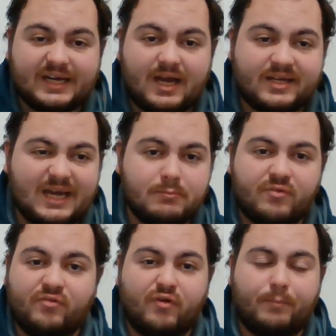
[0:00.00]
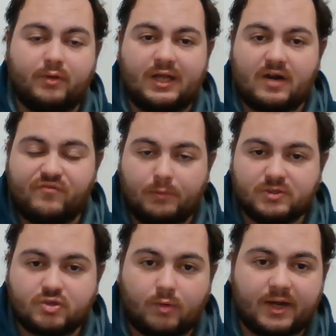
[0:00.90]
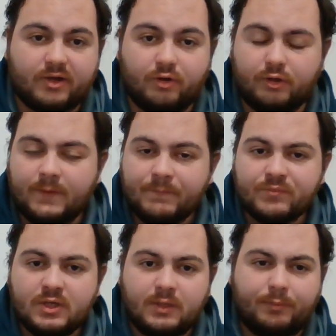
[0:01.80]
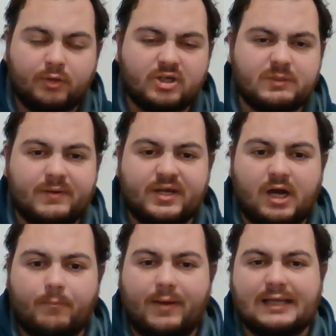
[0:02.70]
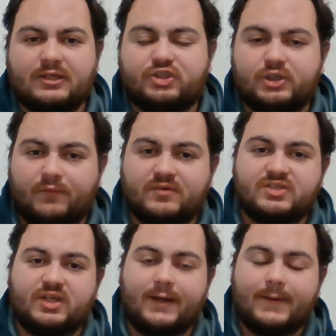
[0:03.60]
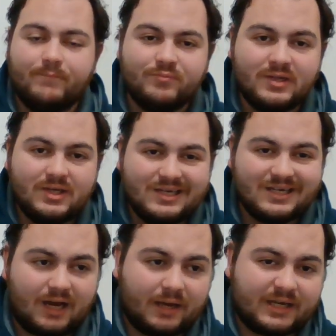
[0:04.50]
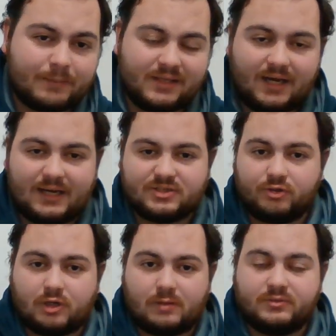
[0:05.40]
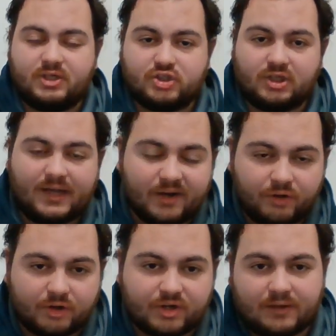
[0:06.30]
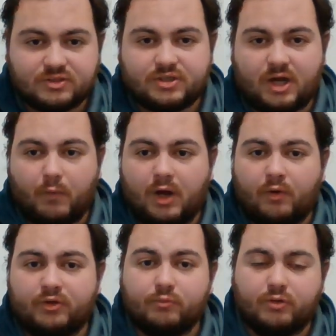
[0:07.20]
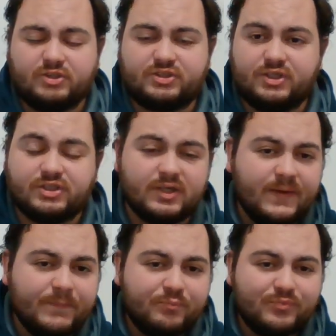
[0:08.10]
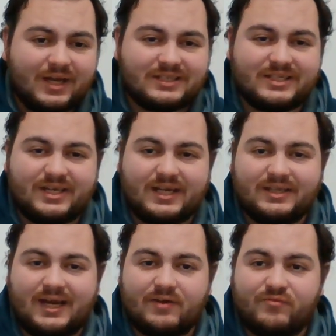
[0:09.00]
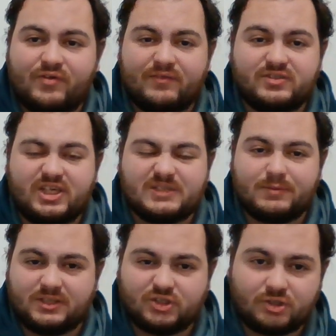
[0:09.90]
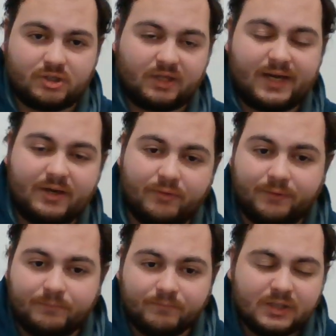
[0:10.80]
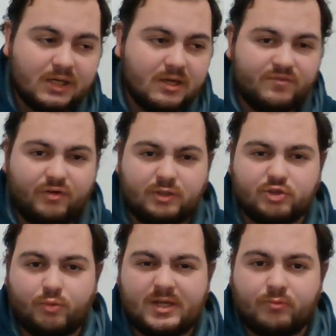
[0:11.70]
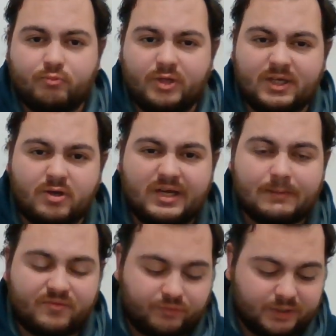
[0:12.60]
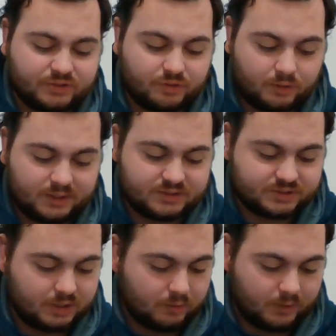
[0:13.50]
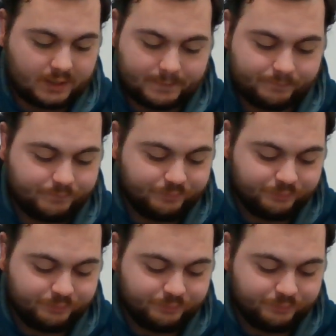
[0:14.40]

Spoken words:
a game of football that I thought was quite good. The Bulldogs have been going bad this year, obviously, coming last on the competition ladder, not going so well, and the Roosters are sitting in that 5th, 6th position on the ladder. And thought it was a really good game of footy tonight. So,